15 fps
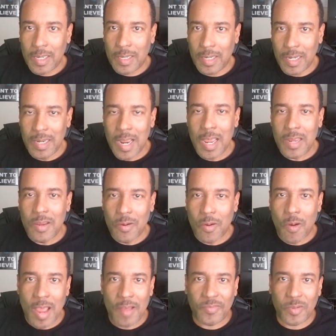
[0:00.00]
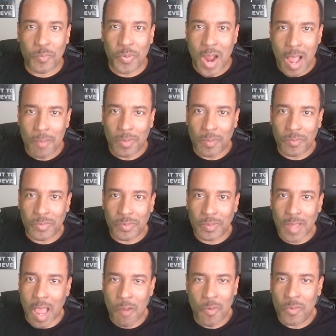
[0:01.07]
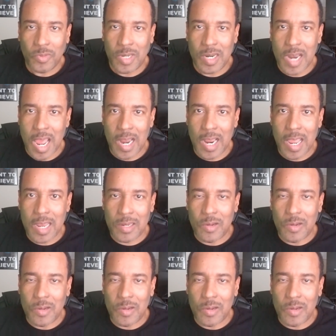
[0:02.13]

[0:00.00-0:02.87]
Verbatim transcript: then yeah, you're going to have some problems. I won't deny that.